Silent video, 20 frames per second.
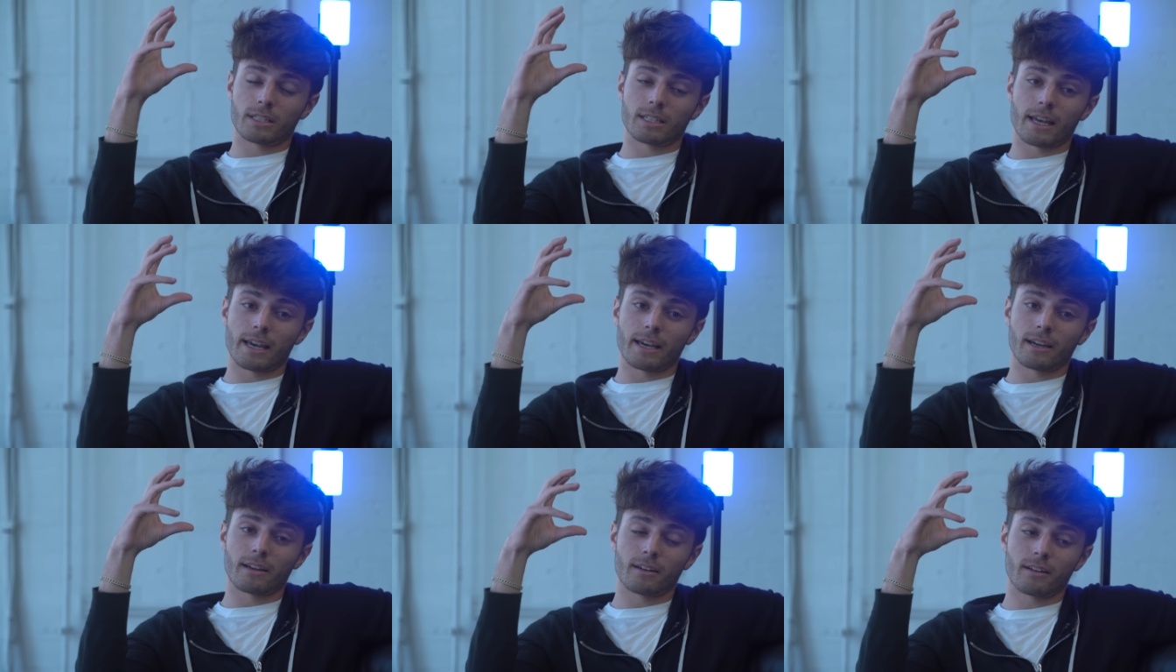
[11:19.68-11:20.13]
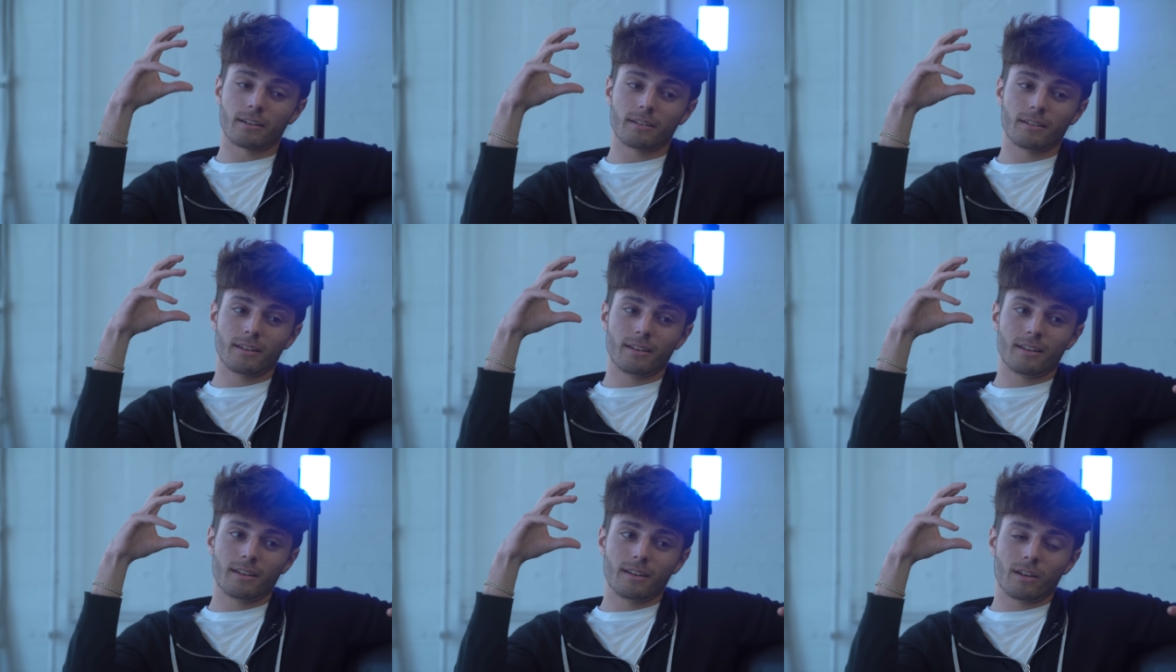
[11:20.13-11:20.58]
it's like
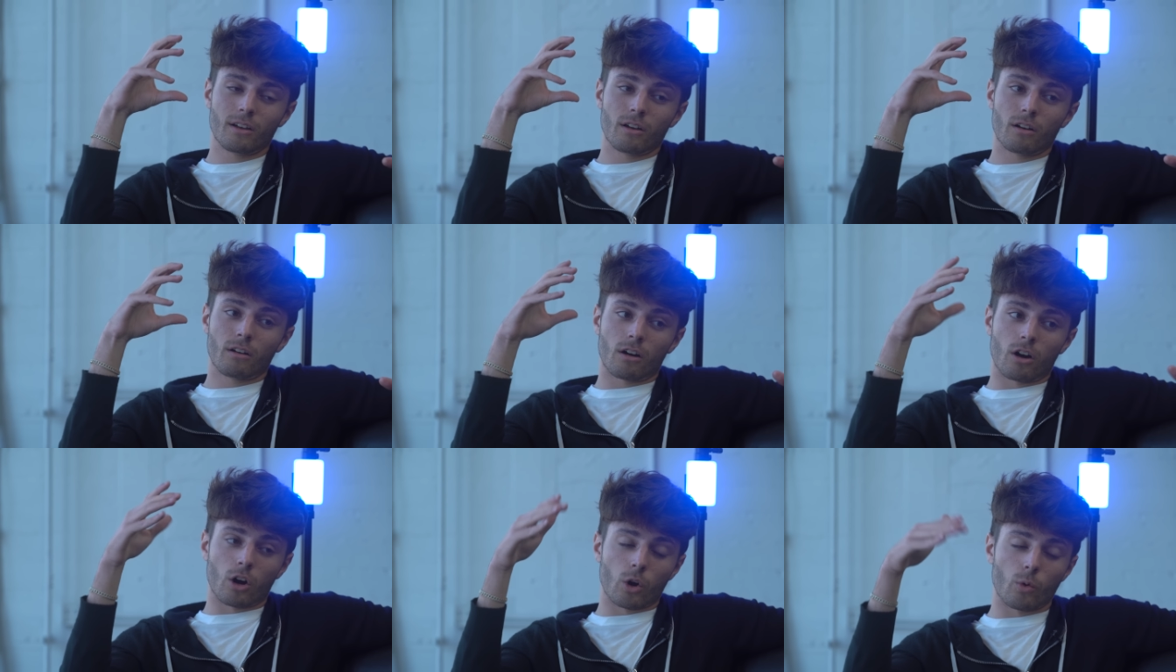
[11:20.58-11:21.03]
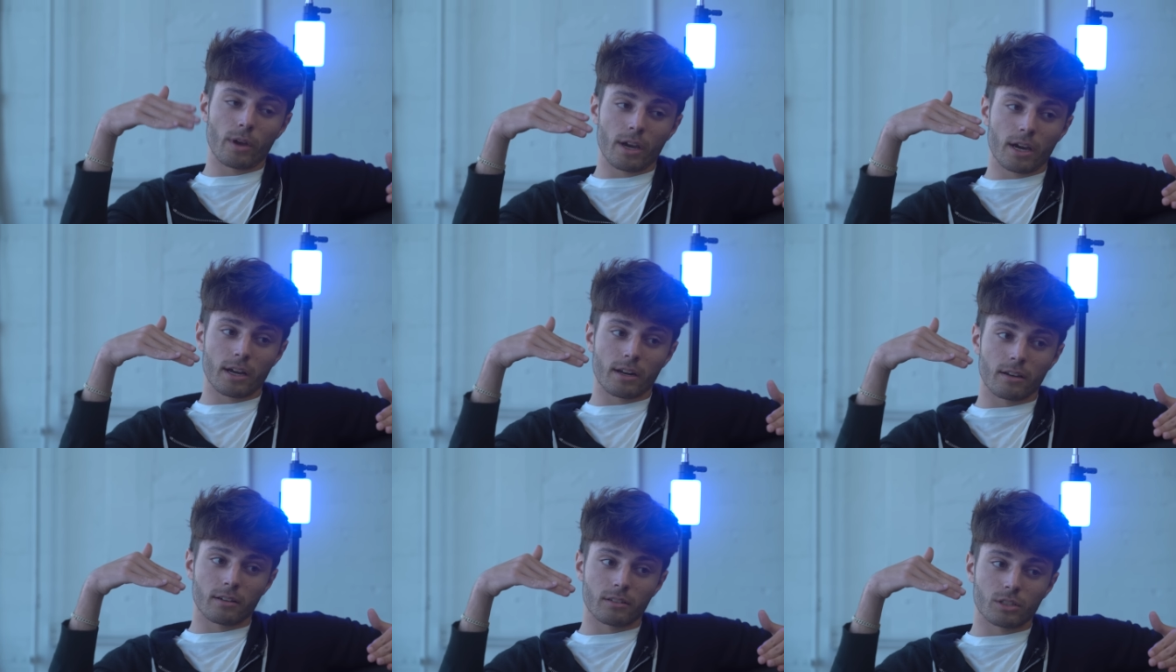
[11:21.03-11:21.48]
are
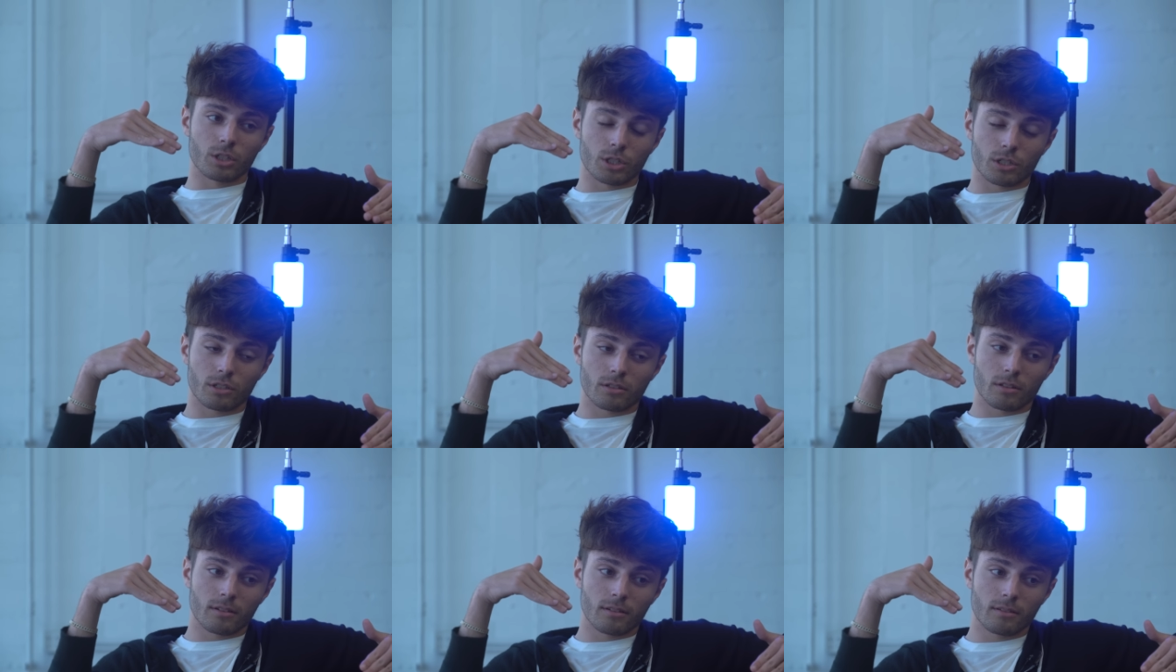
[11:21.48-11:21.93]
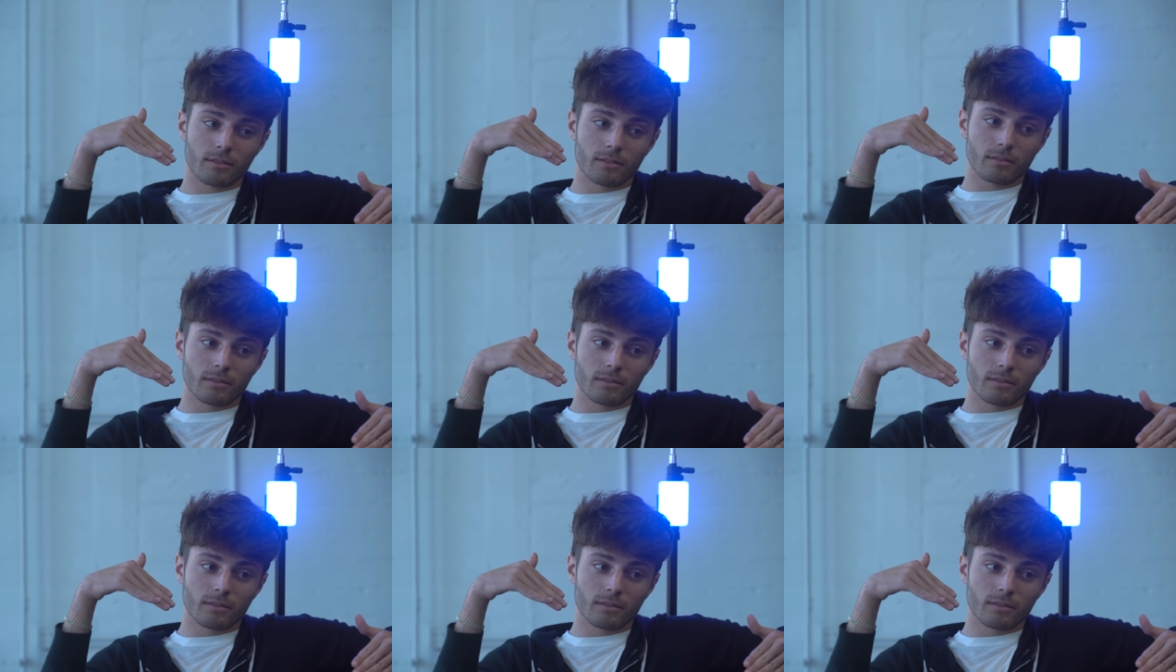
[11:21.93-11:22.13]
we going to just